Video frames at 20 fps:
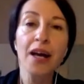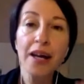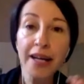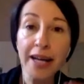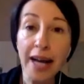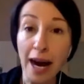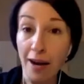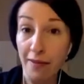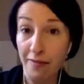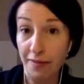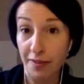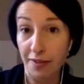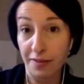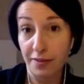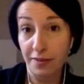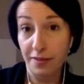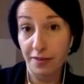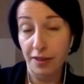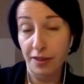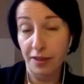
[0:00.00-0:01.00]

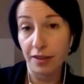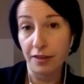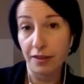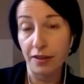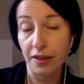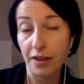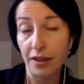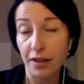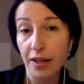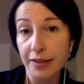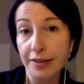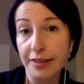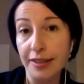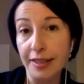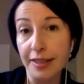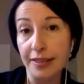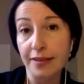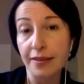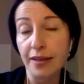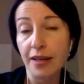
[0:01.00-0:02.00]
current in
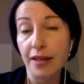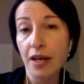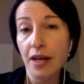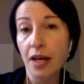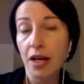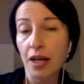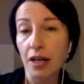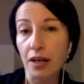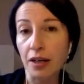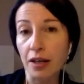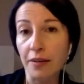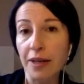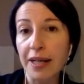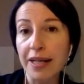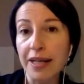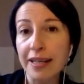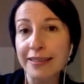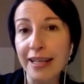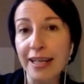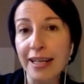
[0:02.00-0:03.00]
this
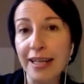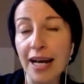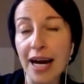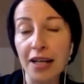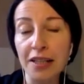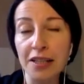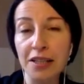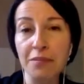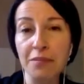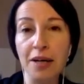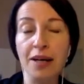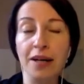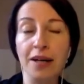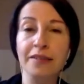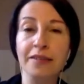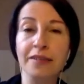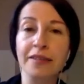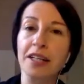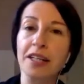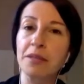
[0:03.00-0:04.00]
De
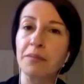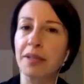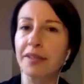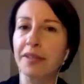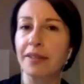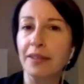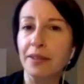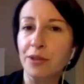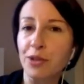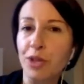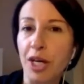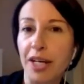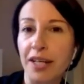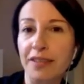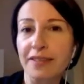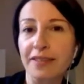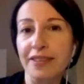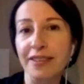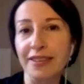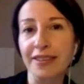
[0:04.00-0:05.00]
Anima
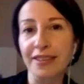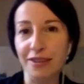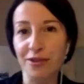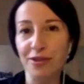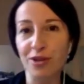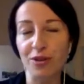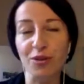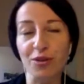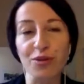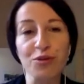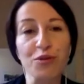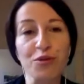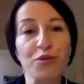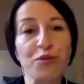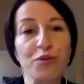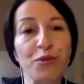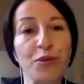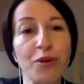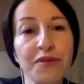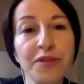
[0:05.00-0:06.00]
Intelligenti, and so on and so
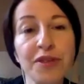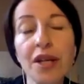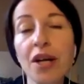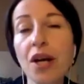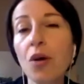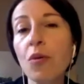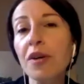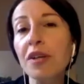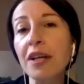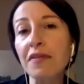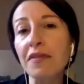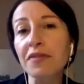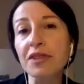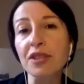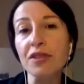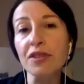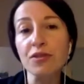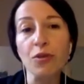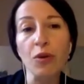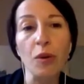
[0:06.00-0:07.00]
forth. What are
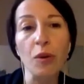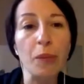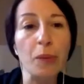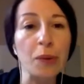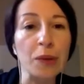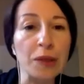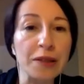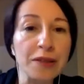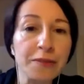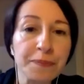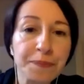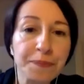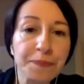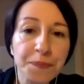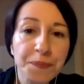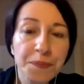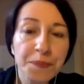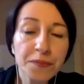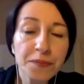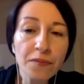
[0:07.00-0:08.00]
these topois?
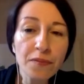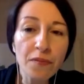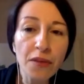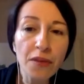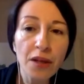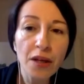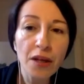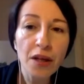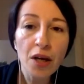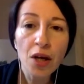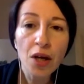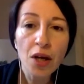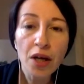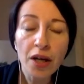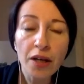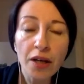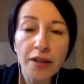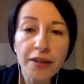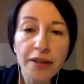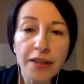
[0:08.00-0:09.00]

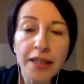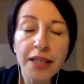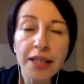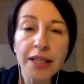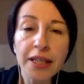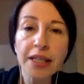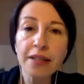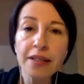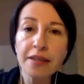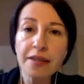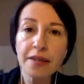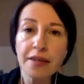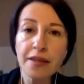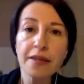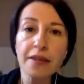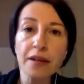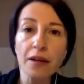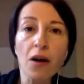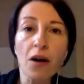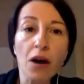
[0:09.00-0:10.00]
They
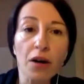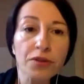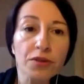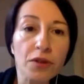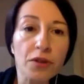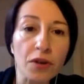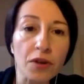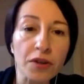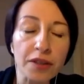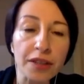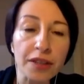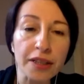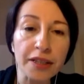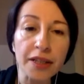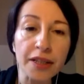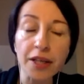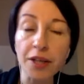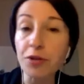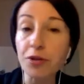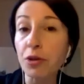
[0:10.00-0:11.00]
insist a lot on the
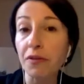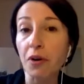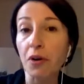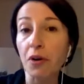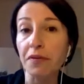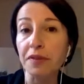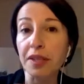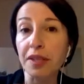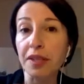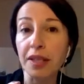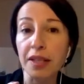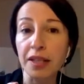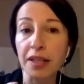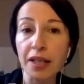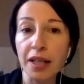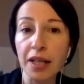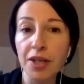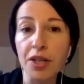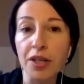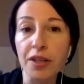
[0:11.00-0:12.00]
nature of the
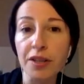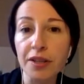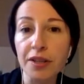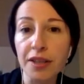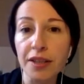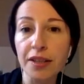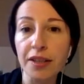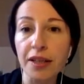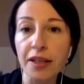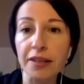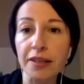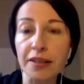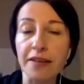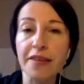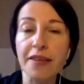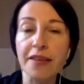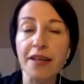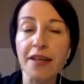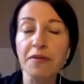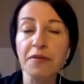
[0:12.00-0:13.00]
agent intellect
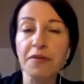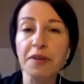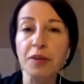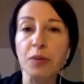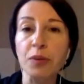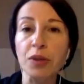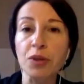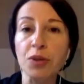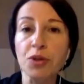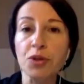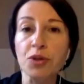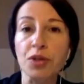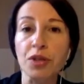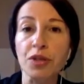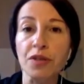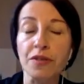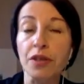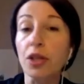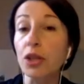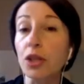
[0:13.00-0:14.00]
as something which
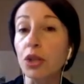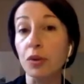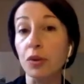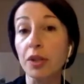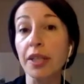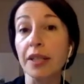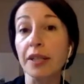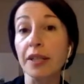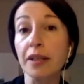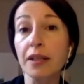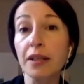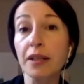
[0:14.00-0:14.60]
is unique.